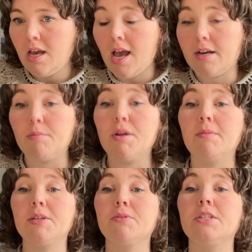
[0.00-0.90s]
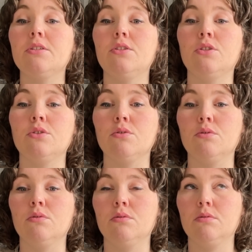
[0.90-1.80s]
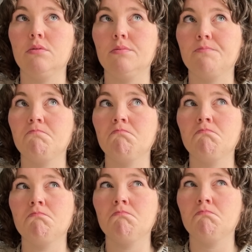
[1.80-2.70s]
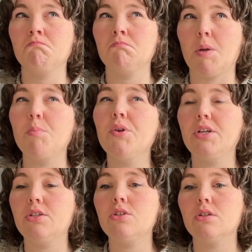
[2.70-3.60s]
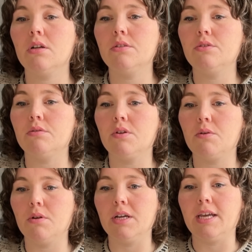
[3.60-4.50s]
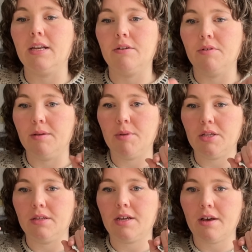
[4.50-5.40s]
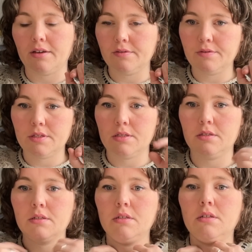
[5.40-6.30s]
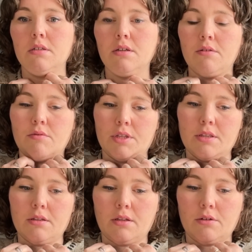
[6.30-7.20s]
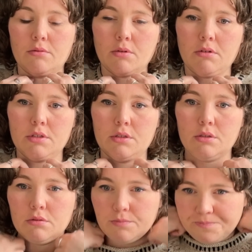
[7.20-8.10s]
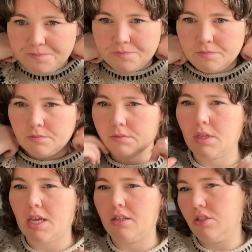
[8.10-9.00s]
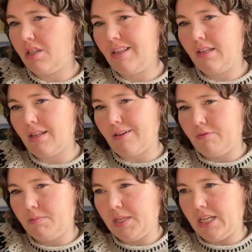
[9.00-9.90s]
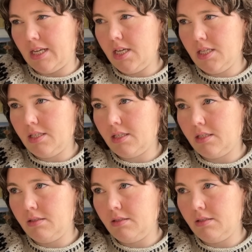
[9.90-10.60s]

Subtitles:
And I'm probably going to do, I'm pretty sure I'll do the corrugated rib on the cuffs with the little rolled edge. I think that would be nice.